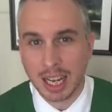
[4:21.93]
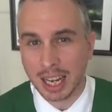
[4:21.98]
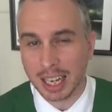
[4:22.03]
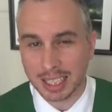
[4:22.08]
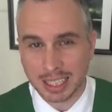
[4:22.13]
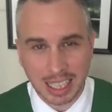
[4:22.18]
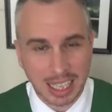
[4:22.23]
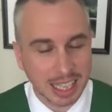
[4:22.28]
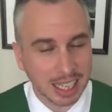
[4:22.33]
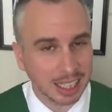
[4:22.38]

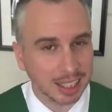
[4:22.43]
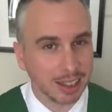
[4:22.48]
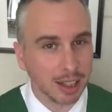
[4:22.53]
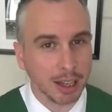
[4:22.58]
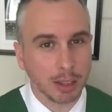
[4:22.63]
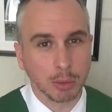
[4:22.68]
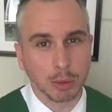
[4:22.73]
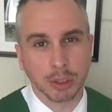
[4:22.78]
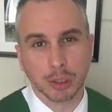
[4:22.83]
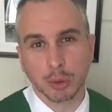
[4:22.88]
Again, I thought
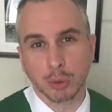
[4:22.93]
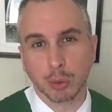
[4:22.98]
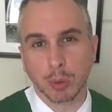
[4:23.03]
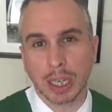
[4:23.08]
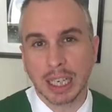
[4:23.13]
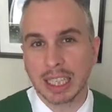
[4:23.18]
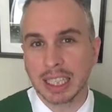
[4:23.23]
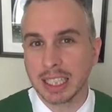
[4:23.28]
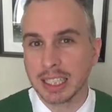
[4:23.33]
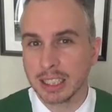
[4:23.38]
it was a
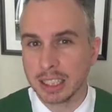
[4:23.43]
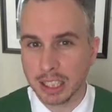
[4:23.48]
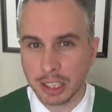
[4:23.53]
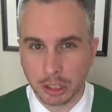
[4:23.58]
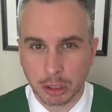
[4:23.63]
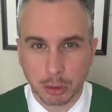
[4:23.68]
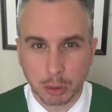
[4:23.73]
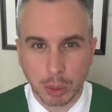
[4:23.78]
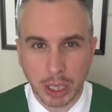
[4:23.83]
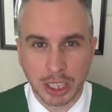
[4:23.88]
great
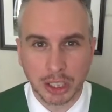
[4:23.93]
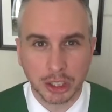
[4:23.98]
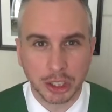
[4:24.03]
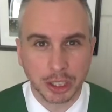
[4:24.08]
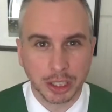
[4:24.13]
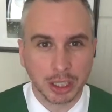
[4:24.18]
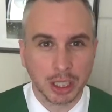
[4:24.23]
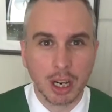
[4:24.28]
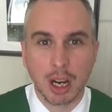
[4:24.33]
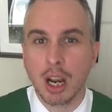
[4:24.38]

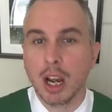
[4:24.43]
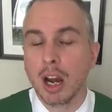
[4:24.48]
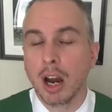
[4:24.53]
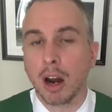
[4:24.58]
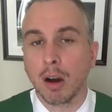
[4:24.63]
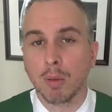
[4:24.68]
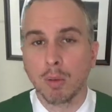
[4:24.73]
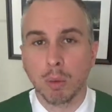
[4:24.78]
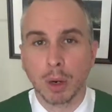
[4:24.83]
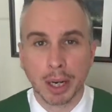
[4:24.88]
continuation
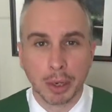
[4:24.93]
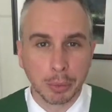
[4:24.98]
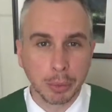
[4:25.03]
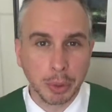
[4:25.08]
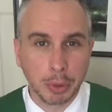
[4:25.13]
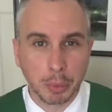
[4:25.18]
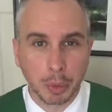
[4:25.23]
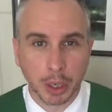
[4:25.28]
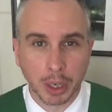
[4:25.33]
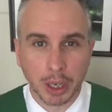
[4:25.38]
of where
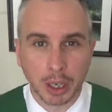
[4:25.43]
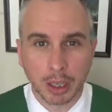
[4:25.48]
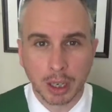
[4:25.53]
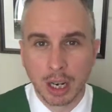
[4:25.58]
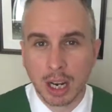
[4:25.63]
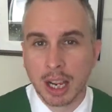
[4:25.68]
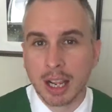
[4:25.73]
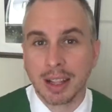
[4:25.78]
we were,